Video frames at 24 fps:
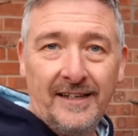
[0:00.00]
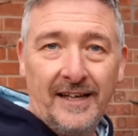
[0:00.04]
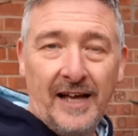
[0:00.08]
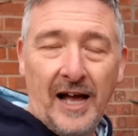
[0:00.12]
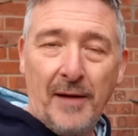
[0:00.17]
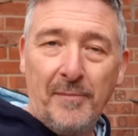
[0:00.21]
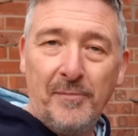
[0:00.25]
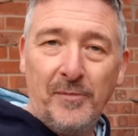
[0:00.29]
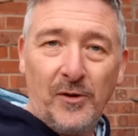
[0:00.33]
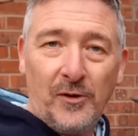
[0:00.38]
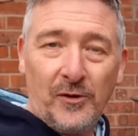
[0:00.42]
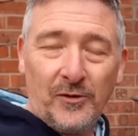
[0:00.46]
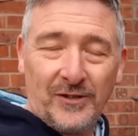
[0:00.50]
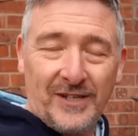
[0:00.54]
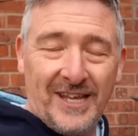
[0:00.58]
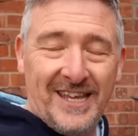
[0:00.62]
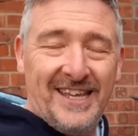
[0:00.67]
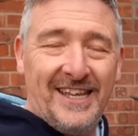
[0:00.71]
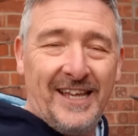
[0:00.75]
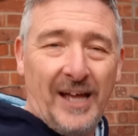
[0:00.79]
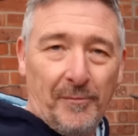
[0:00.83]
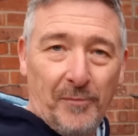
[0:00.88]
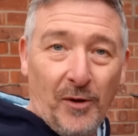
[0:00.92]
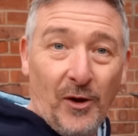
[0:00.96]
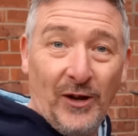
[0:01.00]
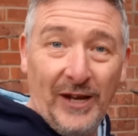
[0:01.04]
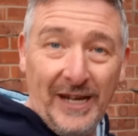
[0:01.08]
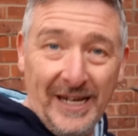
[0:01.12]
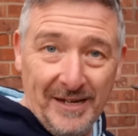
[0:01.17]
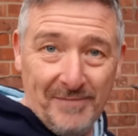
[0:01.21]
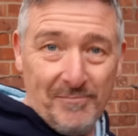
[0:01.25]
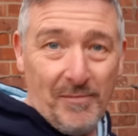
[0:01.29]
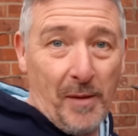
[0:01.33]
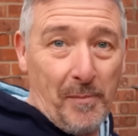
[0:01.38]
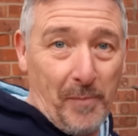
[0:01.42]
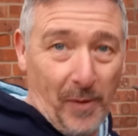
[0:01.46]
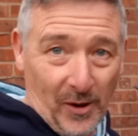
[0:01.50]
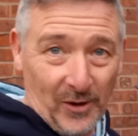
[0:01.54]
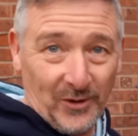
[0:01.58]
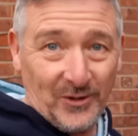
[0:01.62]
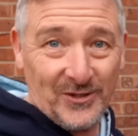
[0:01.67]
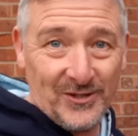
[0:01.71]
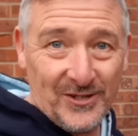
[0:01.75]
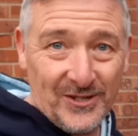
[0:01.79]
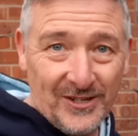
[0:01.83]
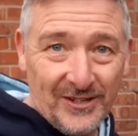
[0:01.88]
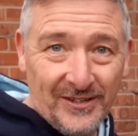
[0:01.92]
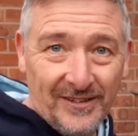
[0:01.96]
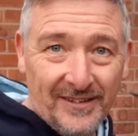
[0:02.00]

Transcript: I'm not heating my pond.